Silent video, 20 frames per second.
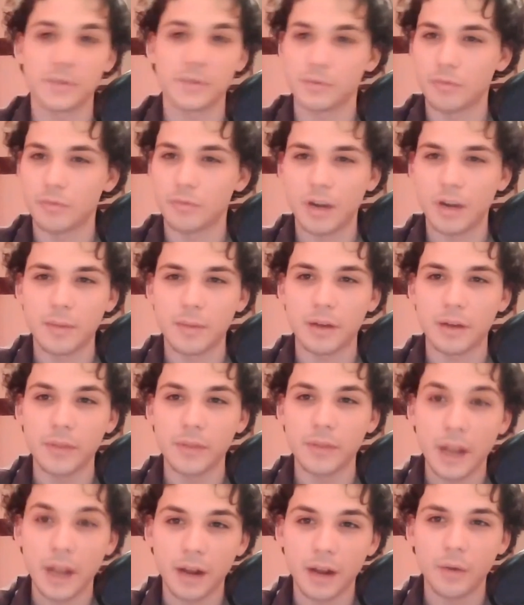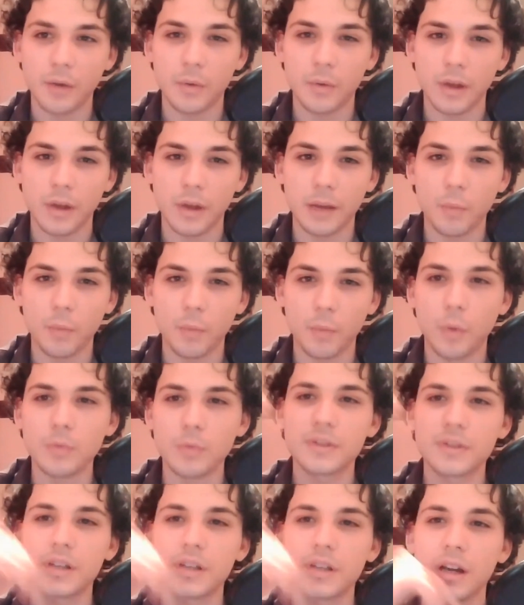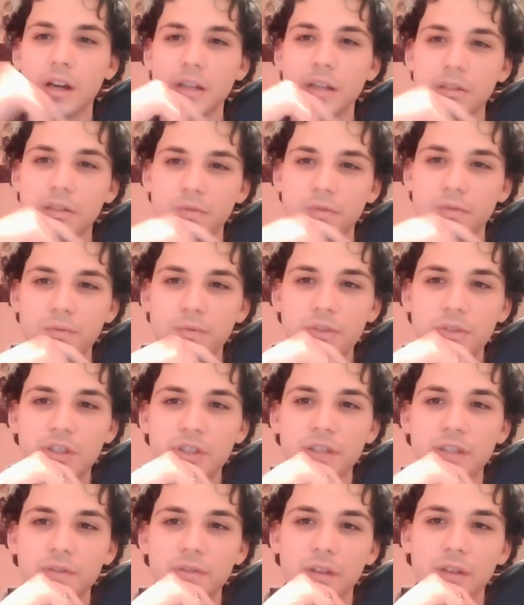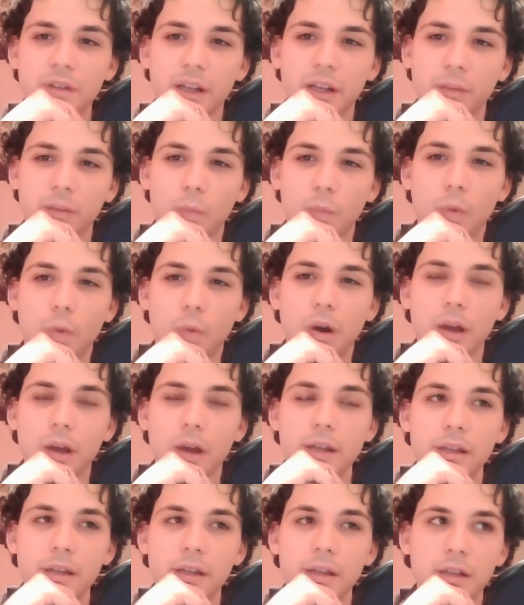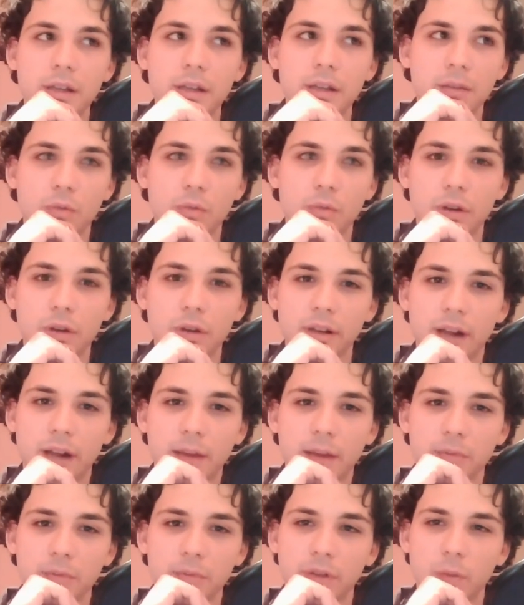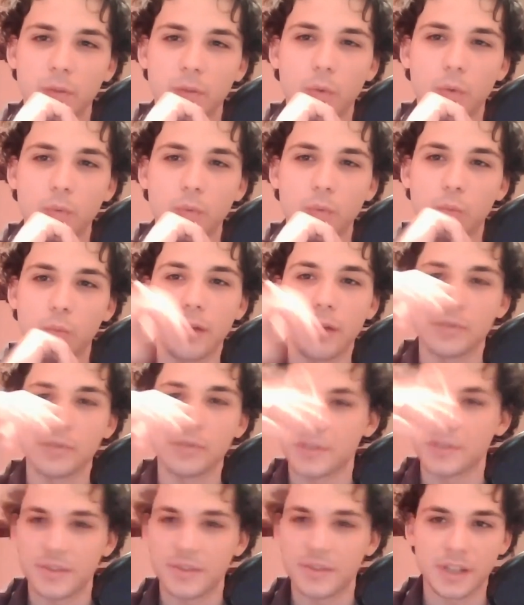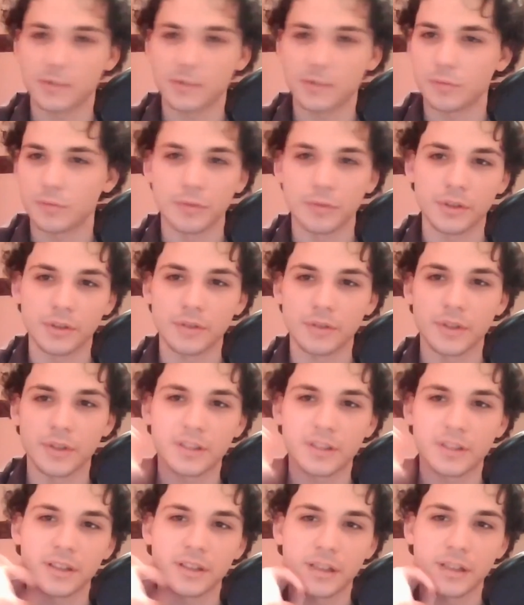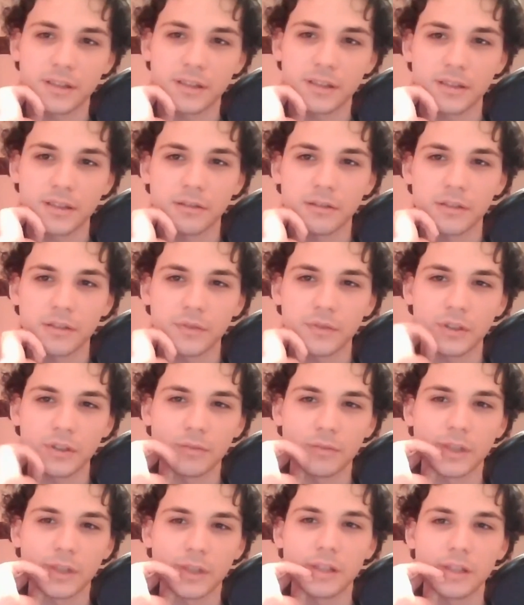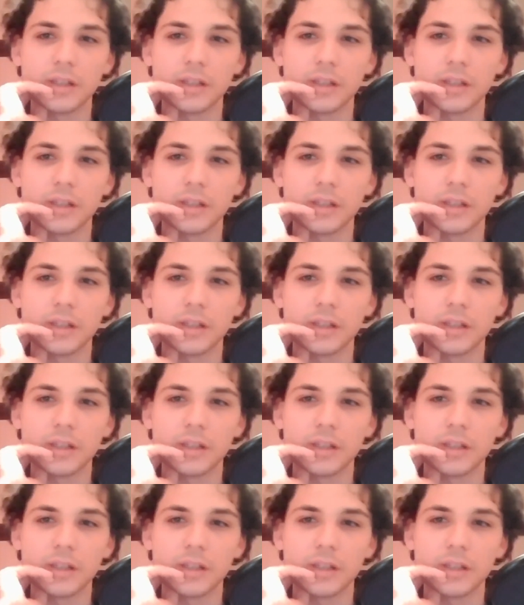right about now, like what was the kind of shift like, and why did it happen? Like why wasn't sixth form or university necessarily for you, man?